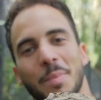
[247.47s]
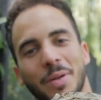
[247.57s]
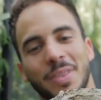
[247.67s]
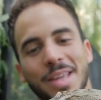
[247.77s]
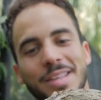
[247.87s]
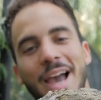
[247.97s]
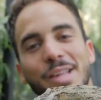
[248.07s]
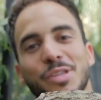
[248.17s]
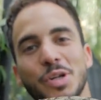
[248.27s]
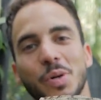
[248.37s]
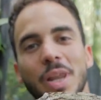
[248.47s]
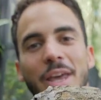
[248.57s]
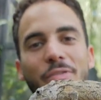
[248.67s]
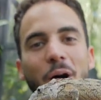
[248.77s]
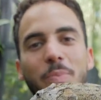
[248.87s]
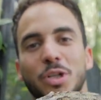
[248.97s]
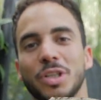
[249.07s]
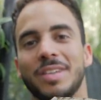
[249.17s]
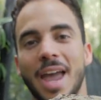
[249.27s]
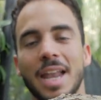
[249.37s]
But these guys do live up to
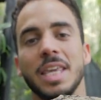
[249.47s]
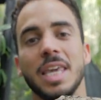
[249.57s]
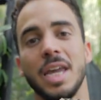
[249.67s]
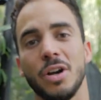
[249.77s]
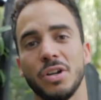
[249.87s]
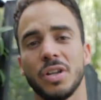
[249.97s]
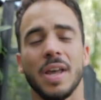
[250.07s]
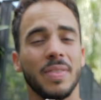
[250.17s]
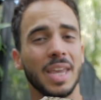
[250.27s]
10 years.